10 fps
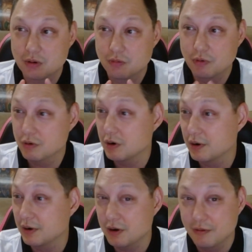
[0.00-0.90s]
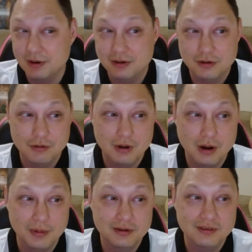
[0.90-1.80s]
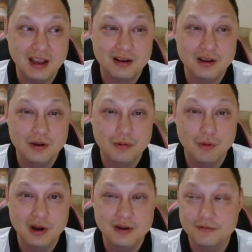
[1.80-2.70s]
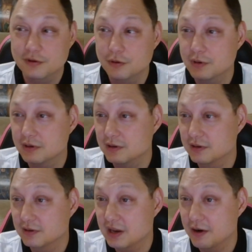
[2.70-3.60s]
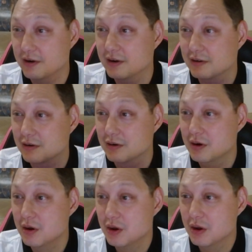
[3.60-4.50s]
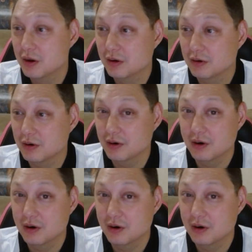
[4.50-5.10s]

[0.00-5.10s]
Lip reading: we're going to go into exactly what influenced this character. And